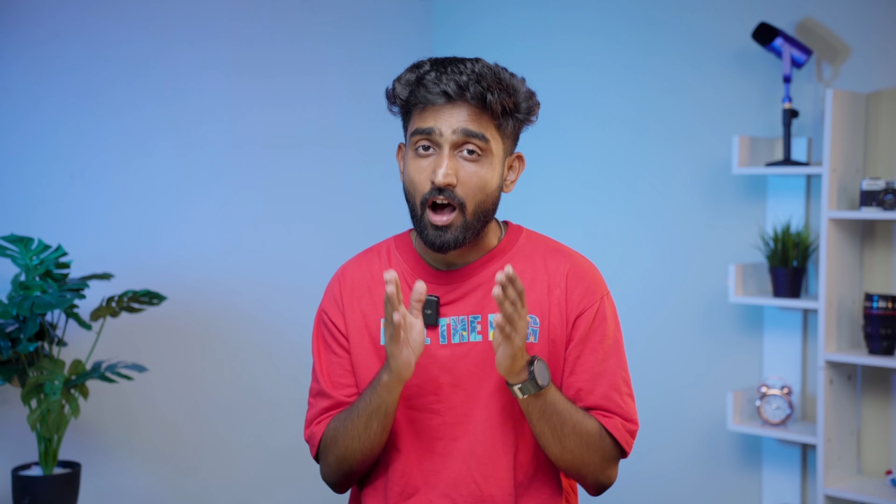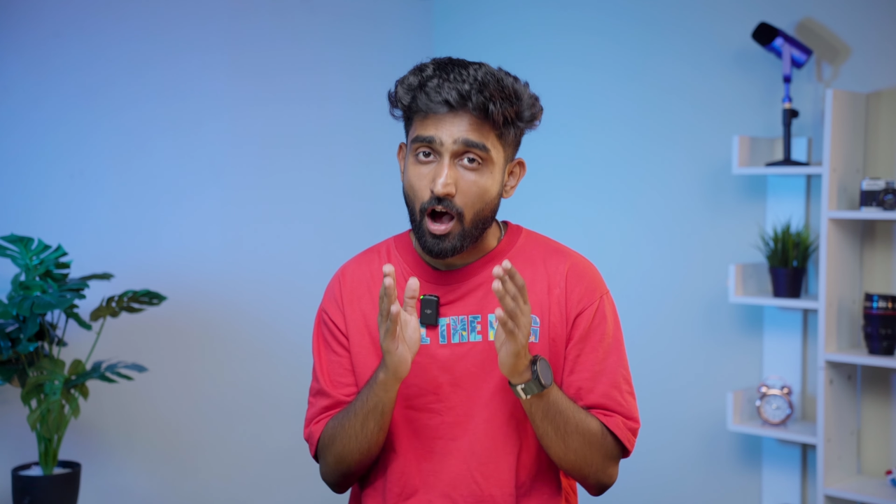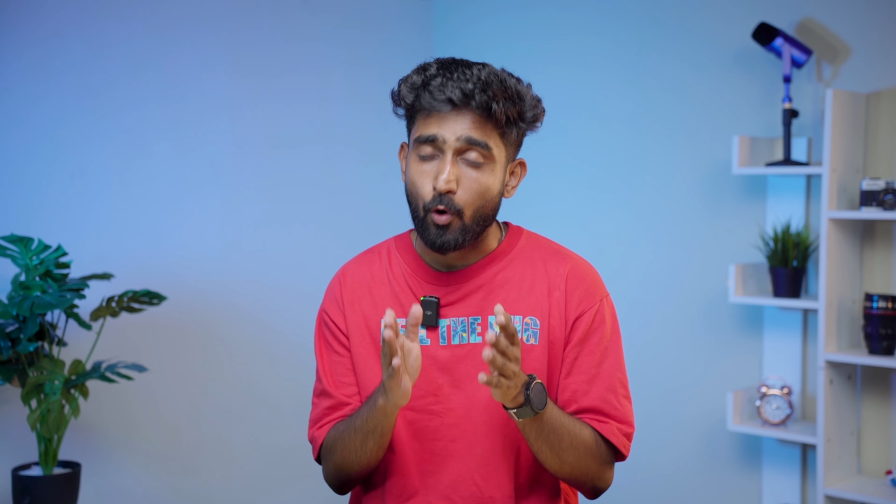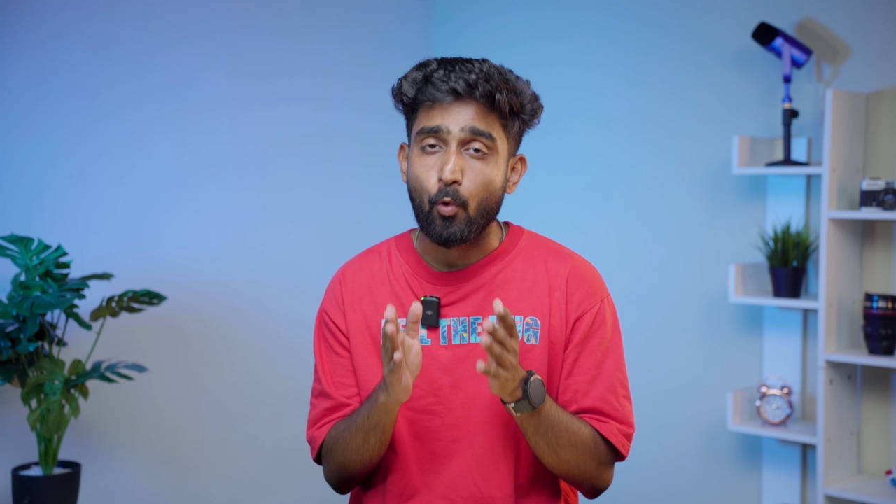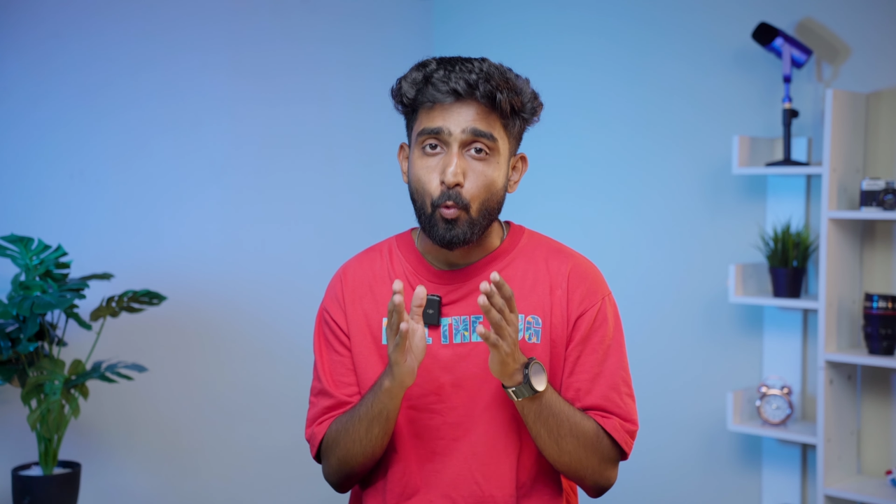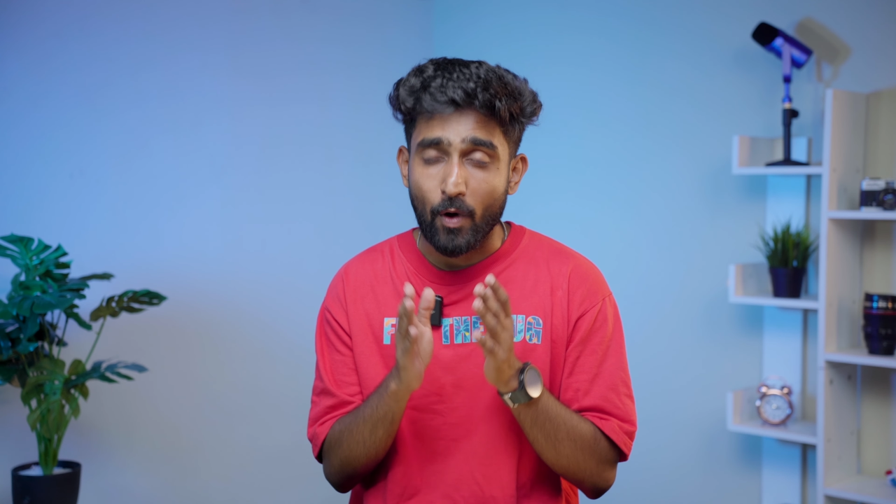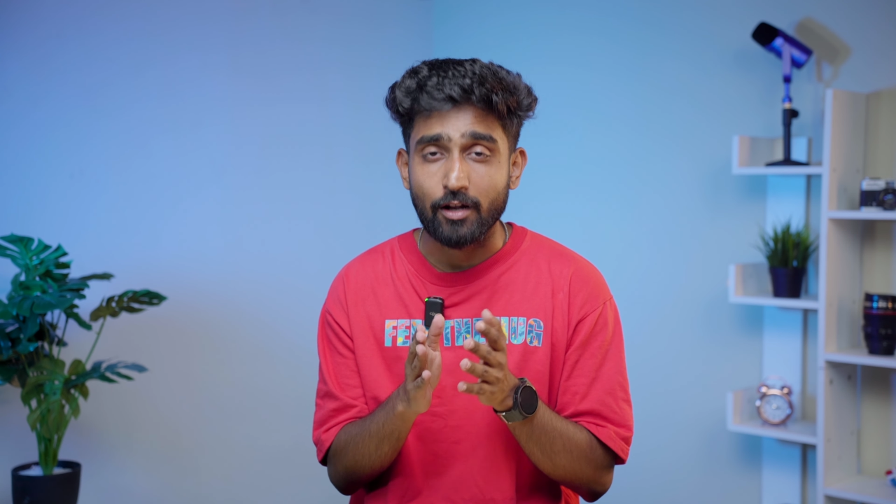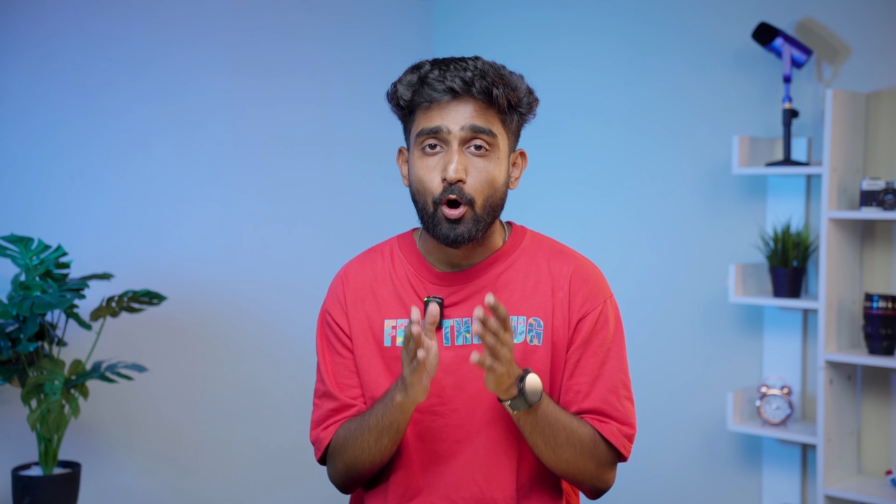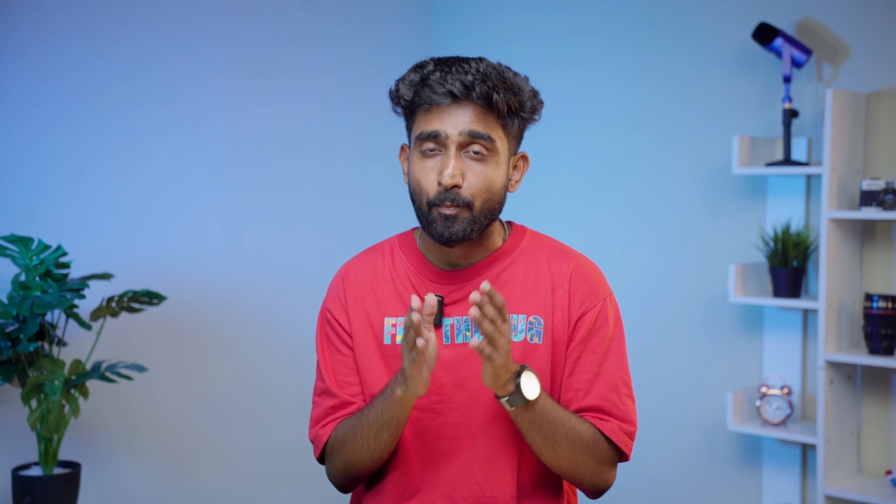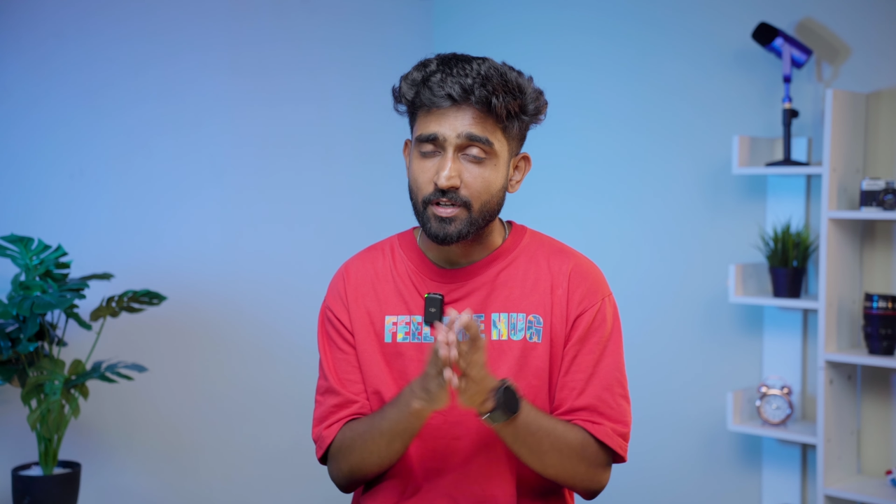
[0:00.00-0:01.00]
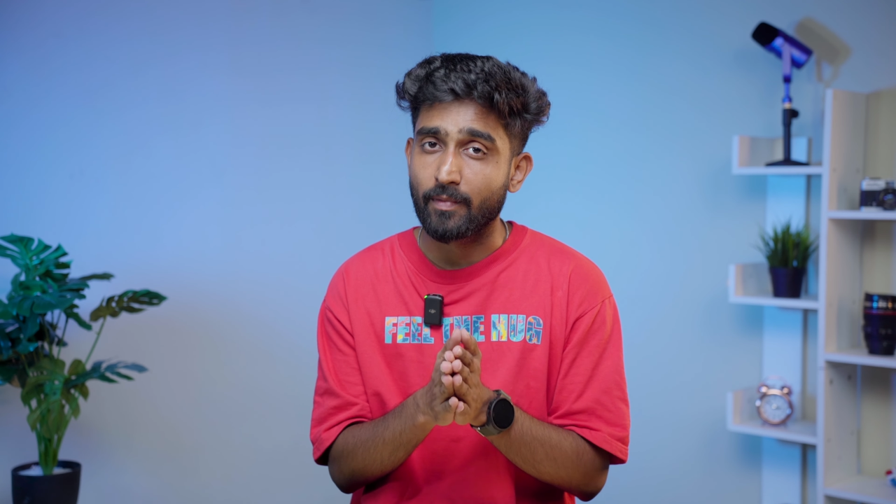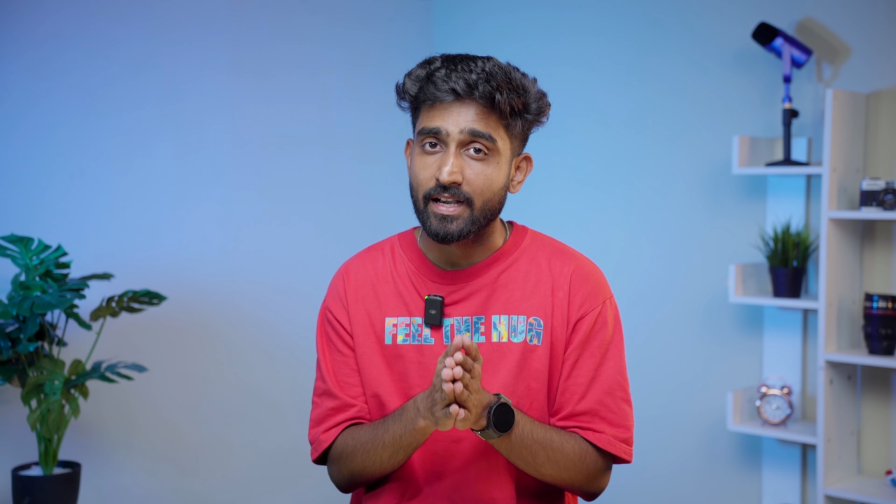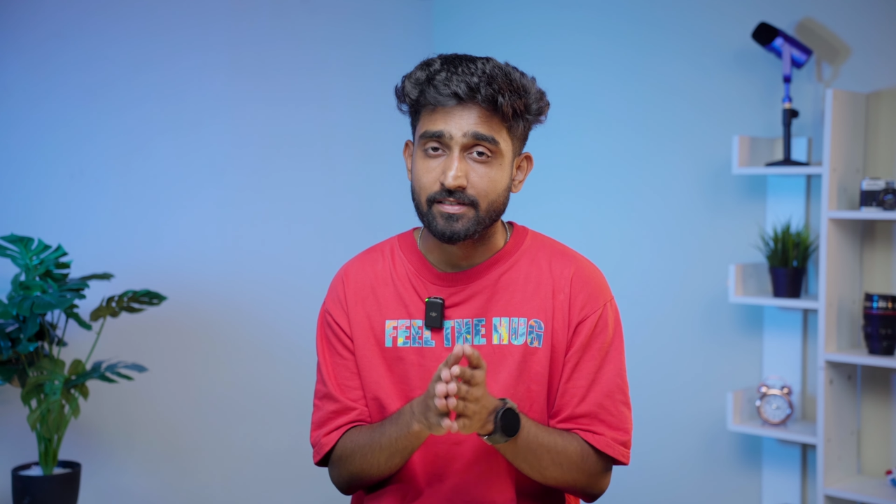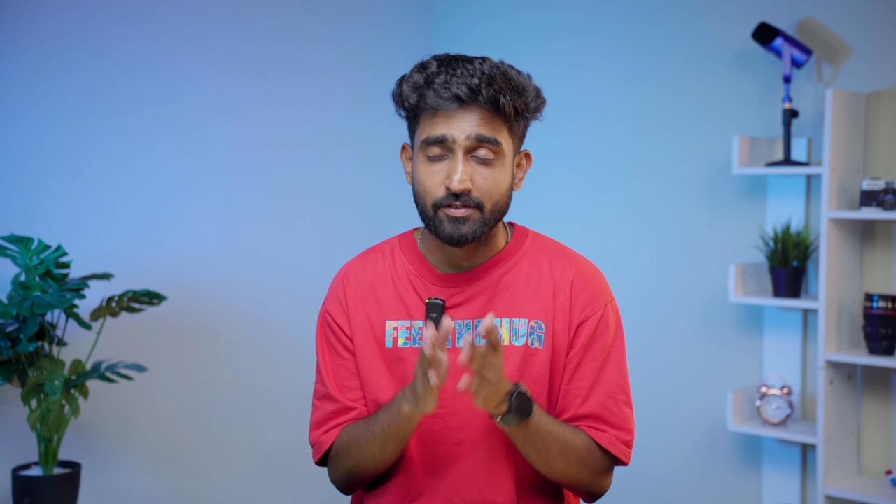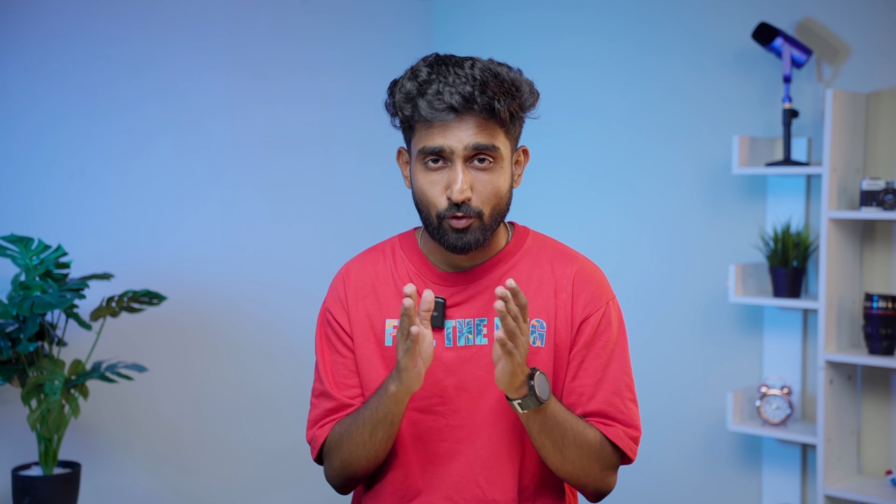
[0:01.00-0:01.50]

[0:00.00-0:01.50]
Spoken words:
how well optimized the